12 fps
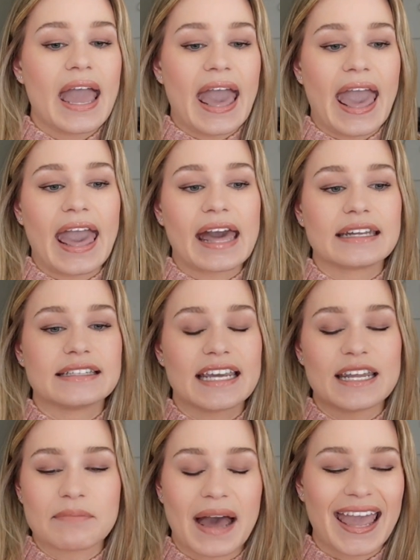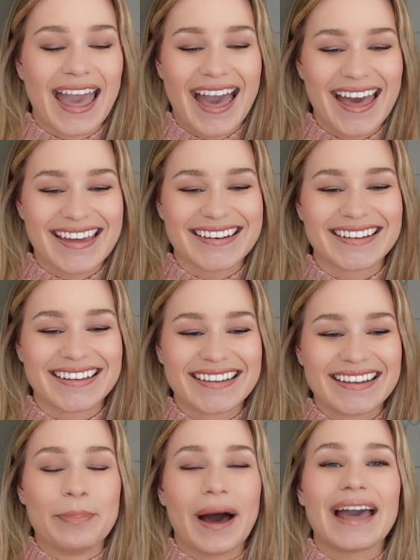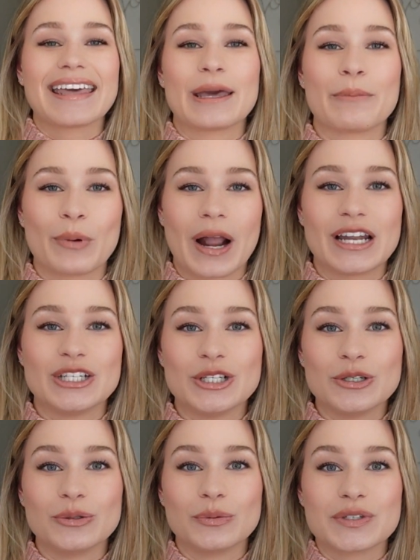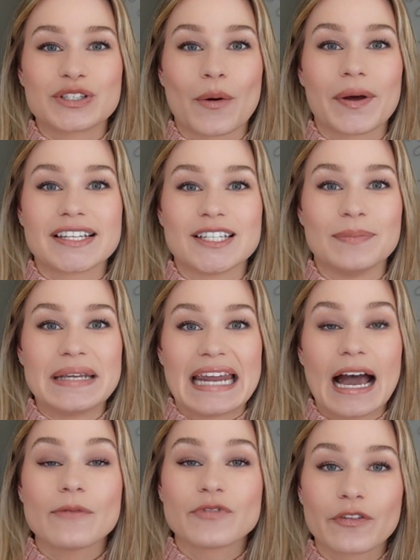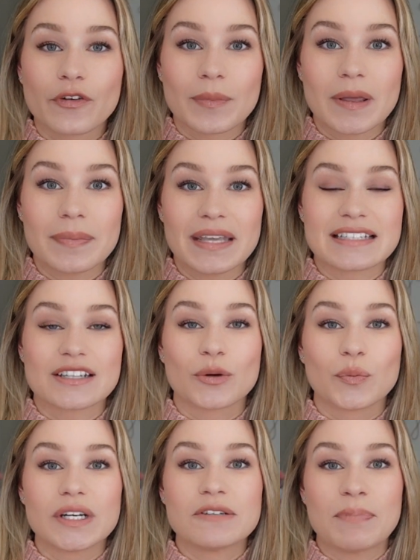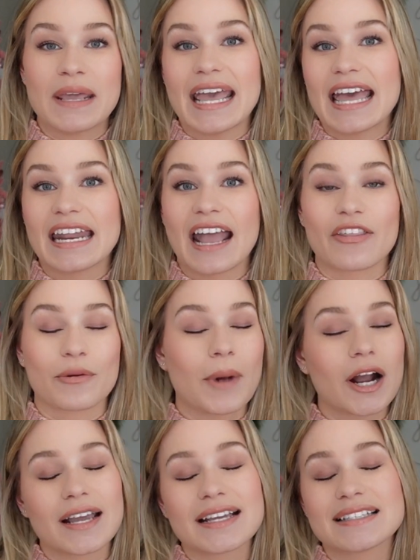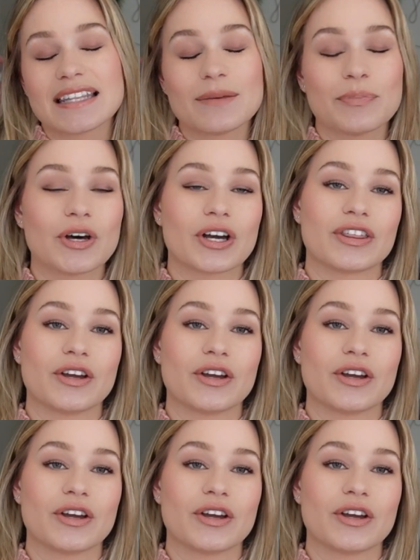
and in my head, buying it brand new was going to be helpful for me because there wouldn't be any other markings in the book,